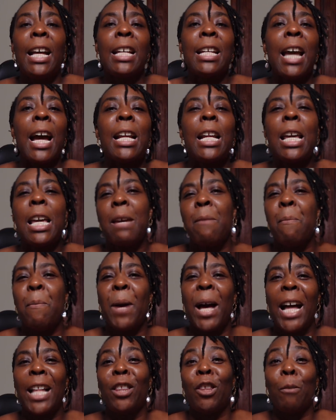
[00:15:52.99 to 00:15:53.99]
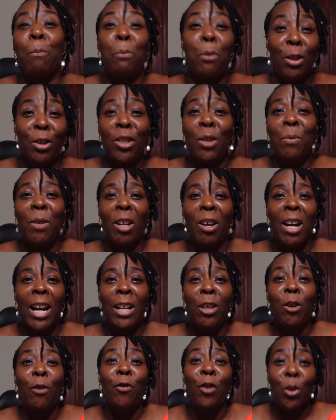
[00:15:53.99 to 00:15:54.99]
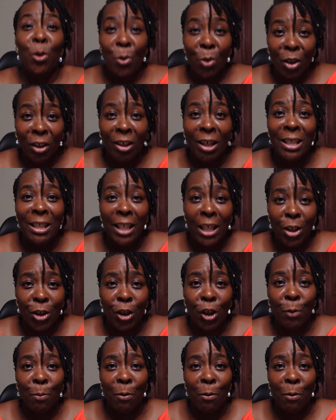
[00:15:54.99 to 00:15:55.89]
can impact the bottom line of the organization's